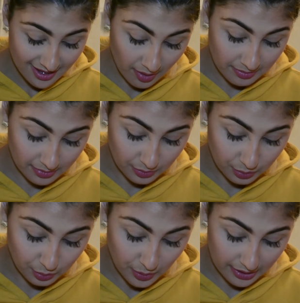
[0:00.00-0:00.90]

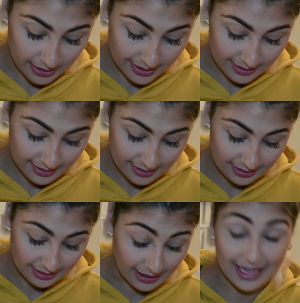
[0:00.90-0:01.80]
I'm wearing
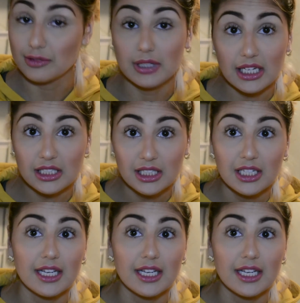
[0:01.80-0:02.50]
Lyra.